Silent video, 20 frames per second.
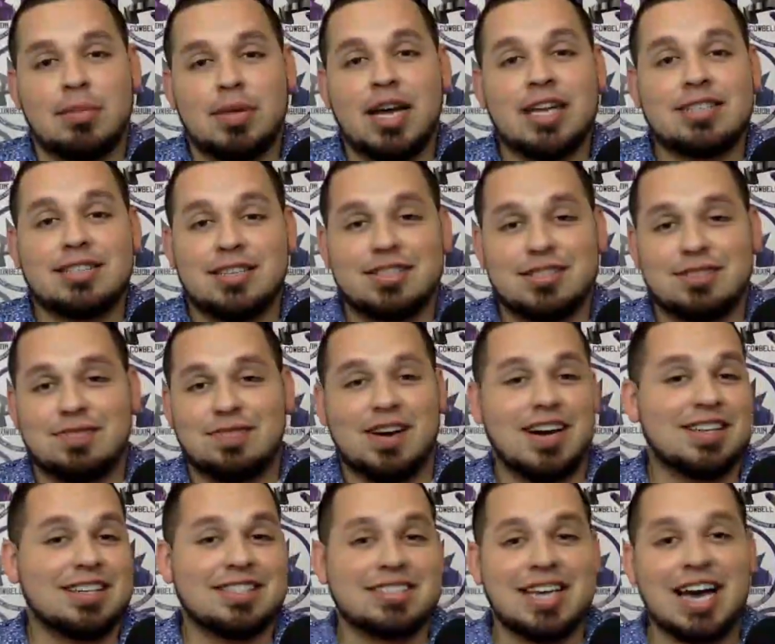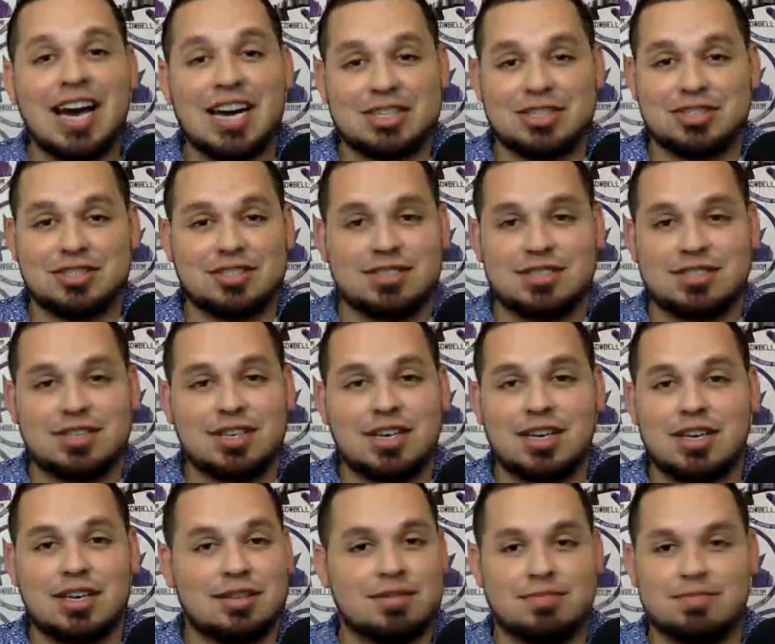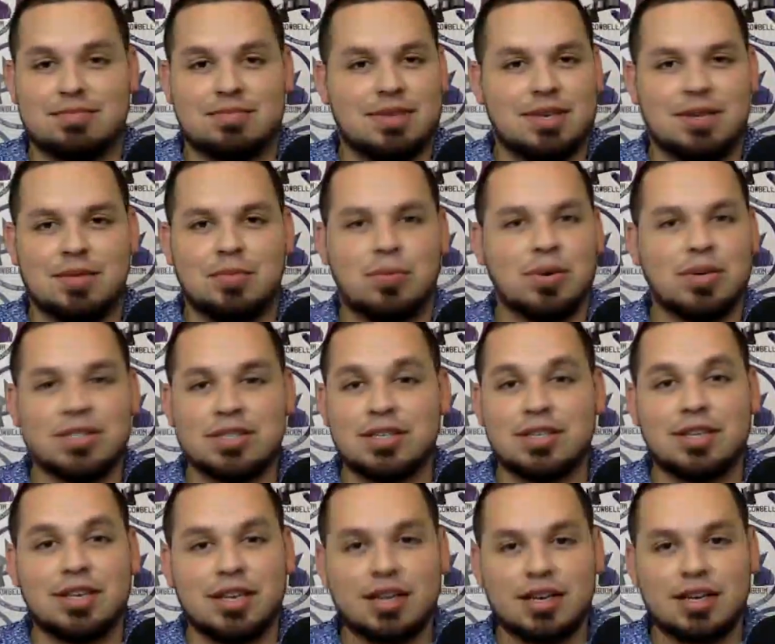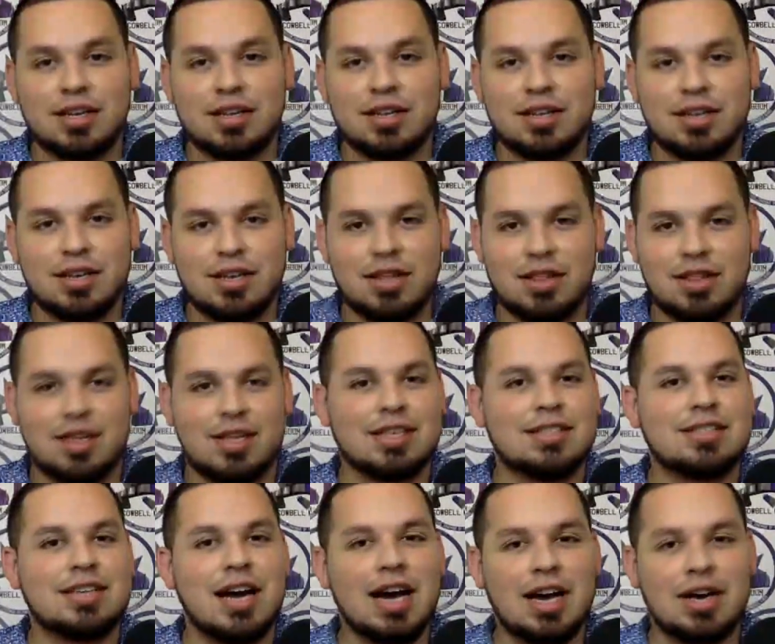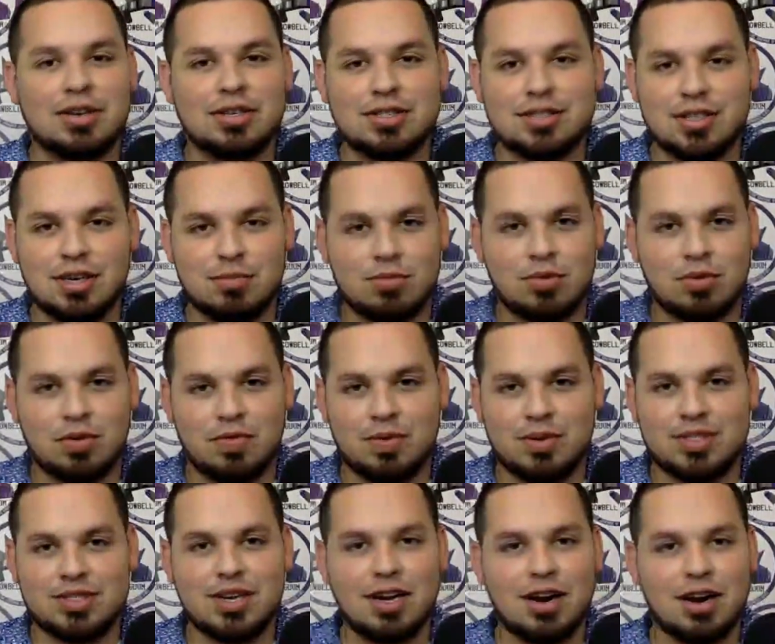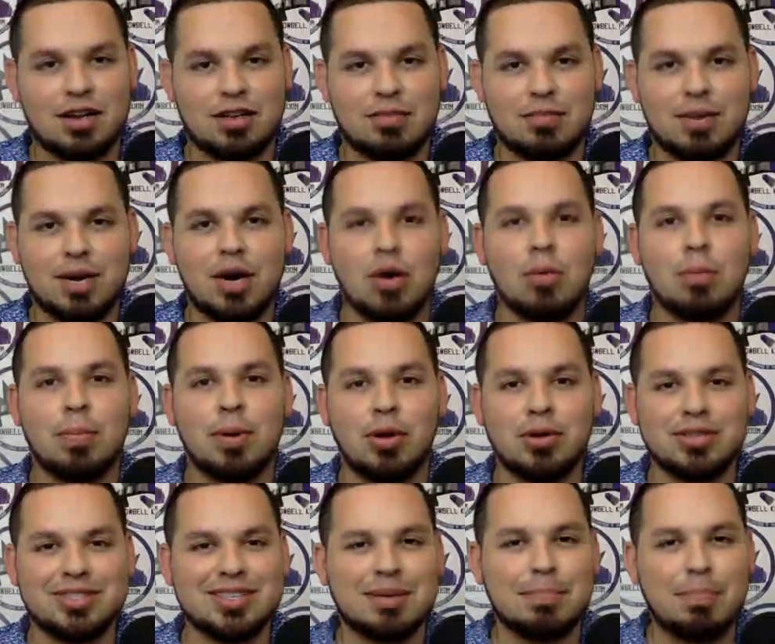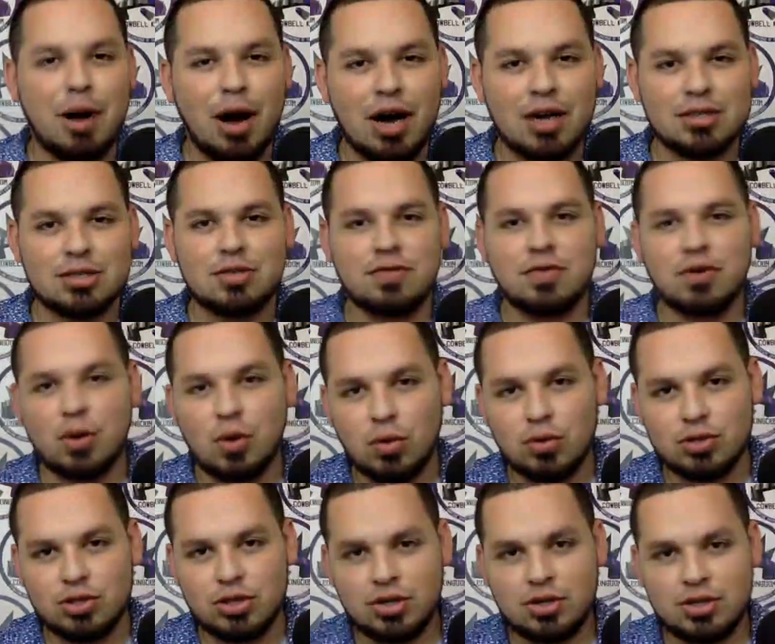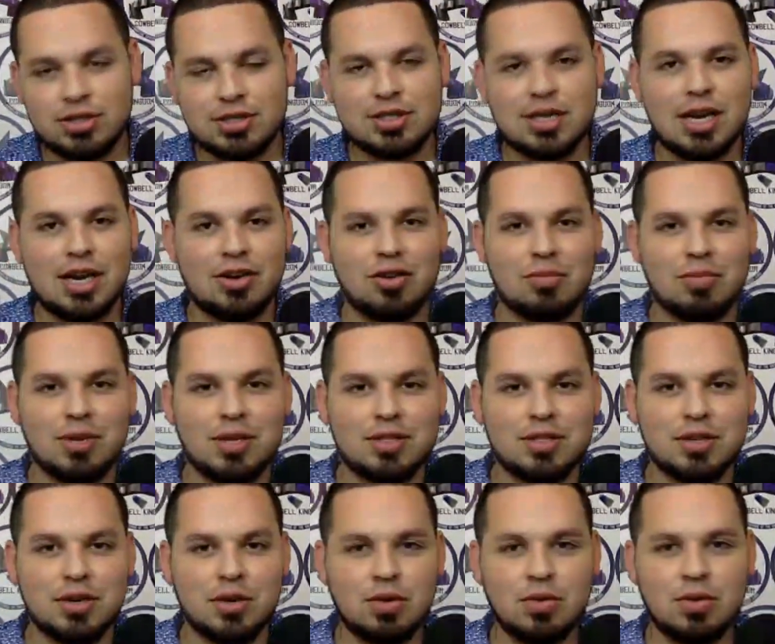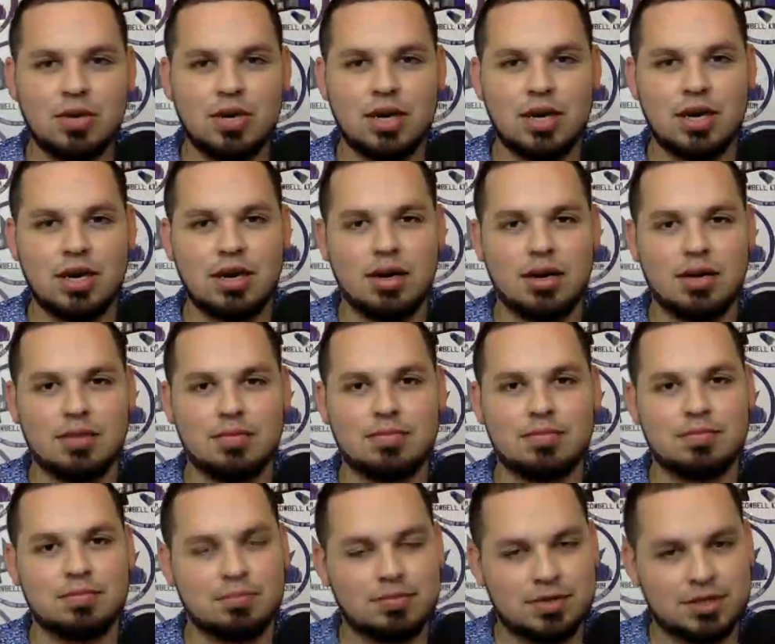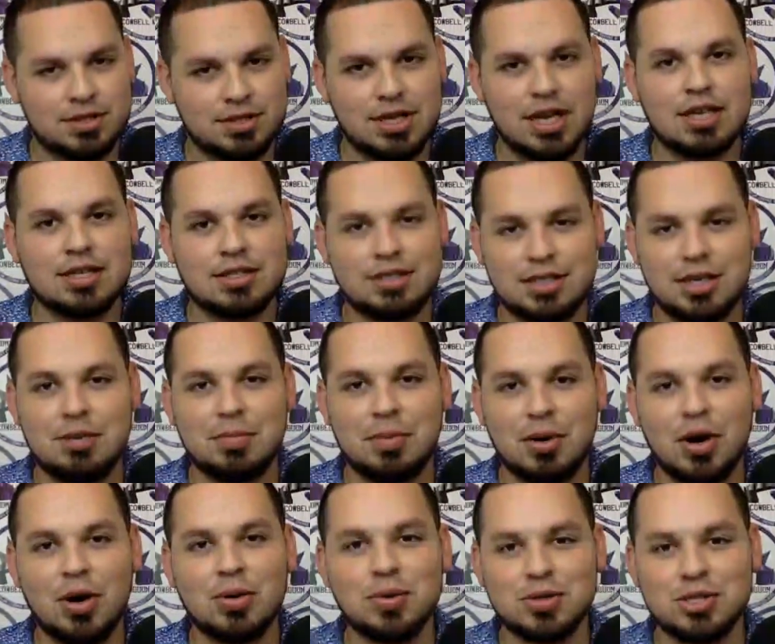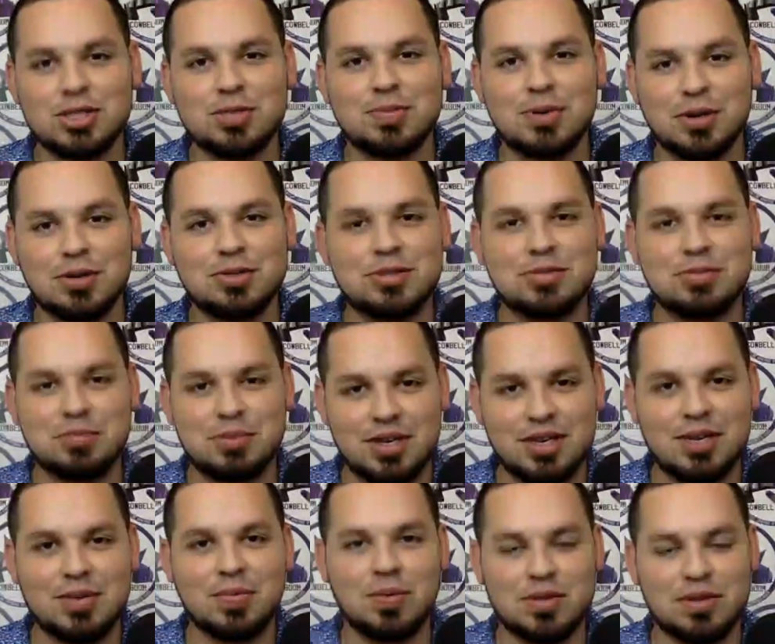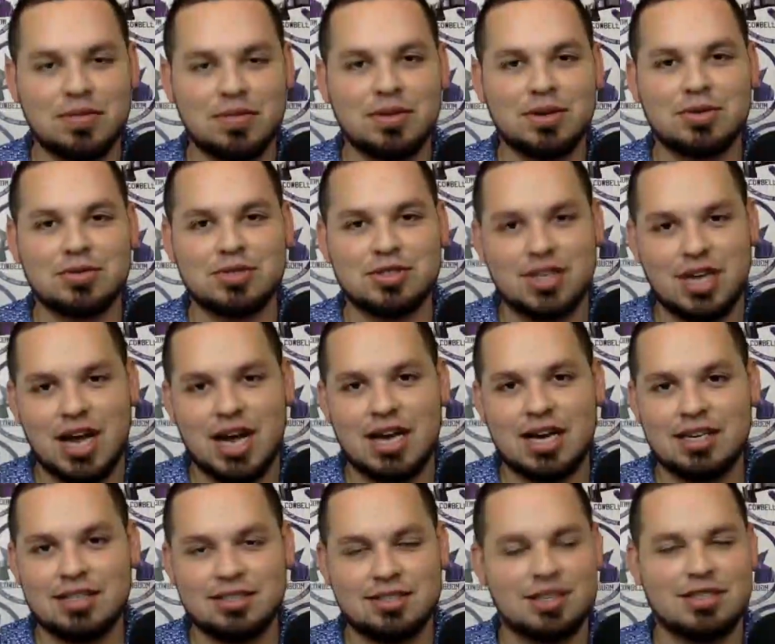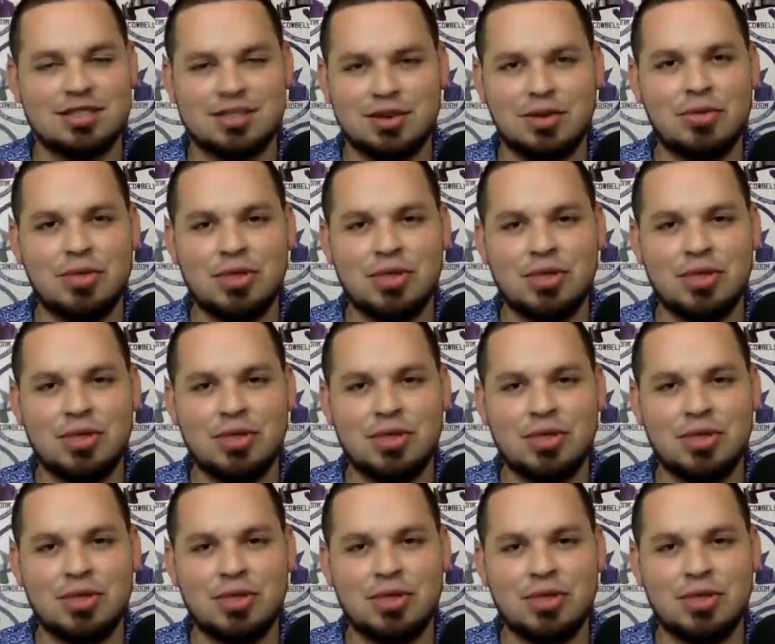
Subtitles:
I'm not justifying his actions. It wasn't needed. The entire summer we've been talking about building a positive culture in Sacramento. Zebo was supposed to be one of those guys, and I